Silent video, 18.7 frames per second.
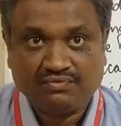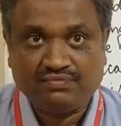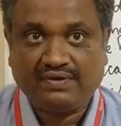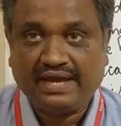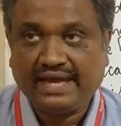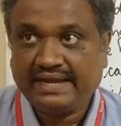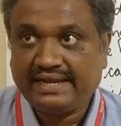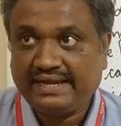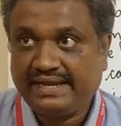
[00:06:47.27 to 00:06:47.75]

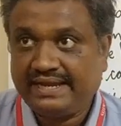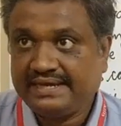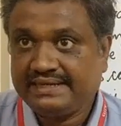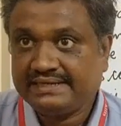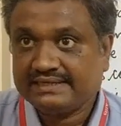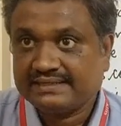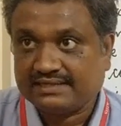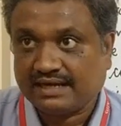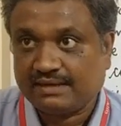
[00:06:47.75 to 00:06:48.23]
Where
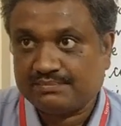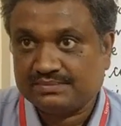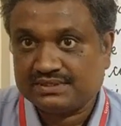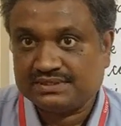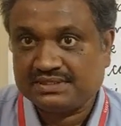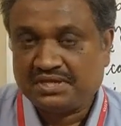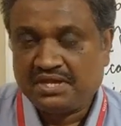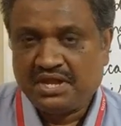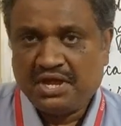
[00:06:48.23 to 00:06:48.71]
it
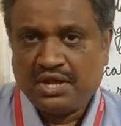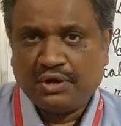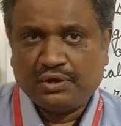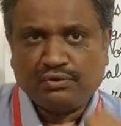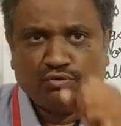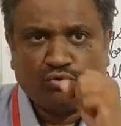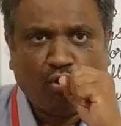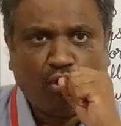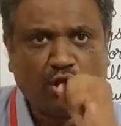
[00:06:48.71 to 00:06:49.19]
comes.
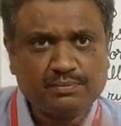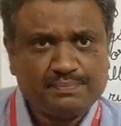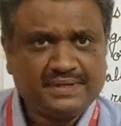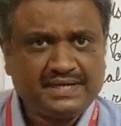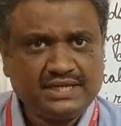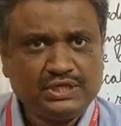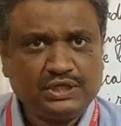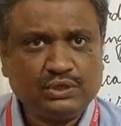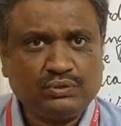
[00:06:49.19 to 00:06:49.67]

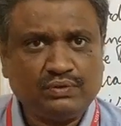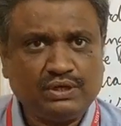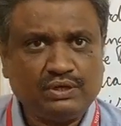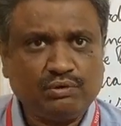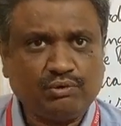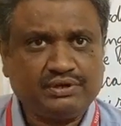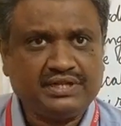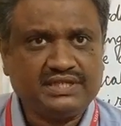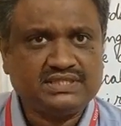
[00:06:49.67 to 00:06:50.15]
Normally you
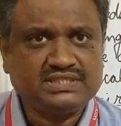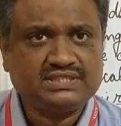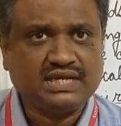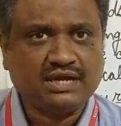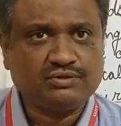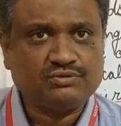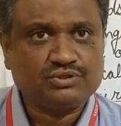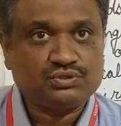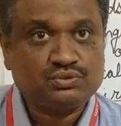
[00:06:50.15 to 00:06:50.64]
will notice
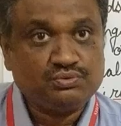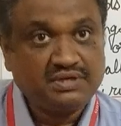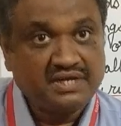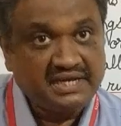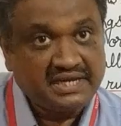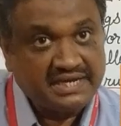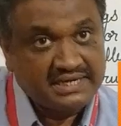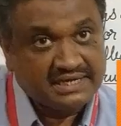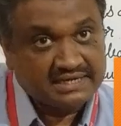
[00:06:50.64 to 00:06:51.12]
down
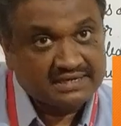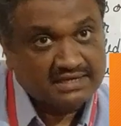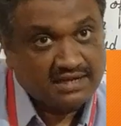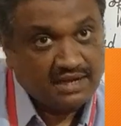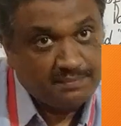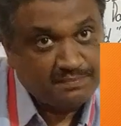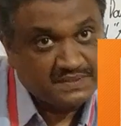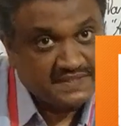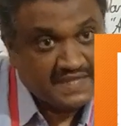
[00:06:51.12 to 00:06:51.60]
student it
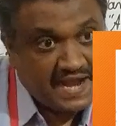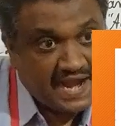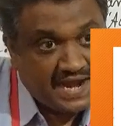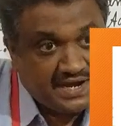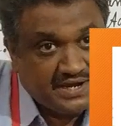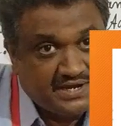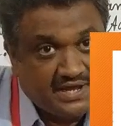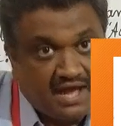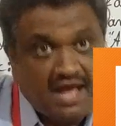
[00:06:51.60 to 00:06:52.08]
comes
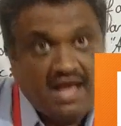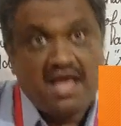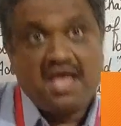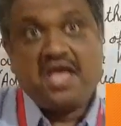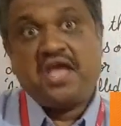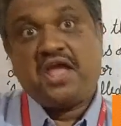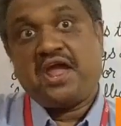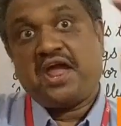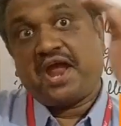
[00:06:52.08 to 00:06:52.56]
at
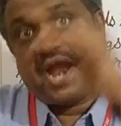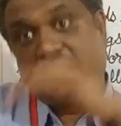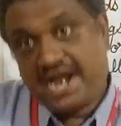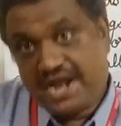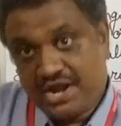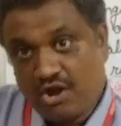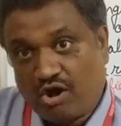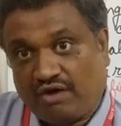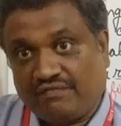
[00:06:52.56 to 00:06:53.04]
the
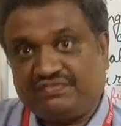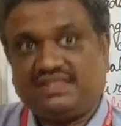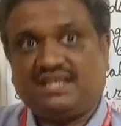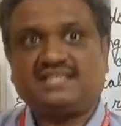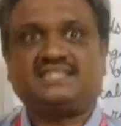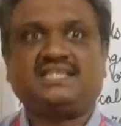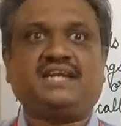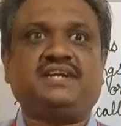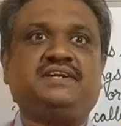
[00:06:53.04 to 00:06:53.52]
end of
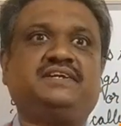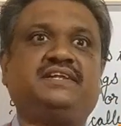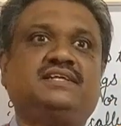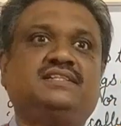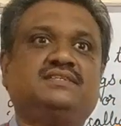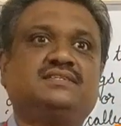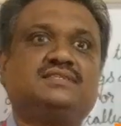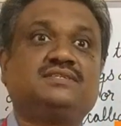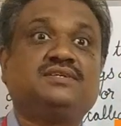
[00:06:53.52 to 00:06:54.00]
the
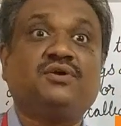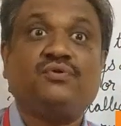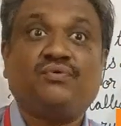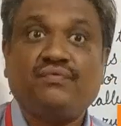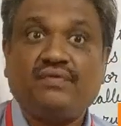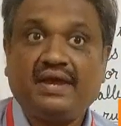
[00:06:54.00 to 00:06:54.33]
sentence.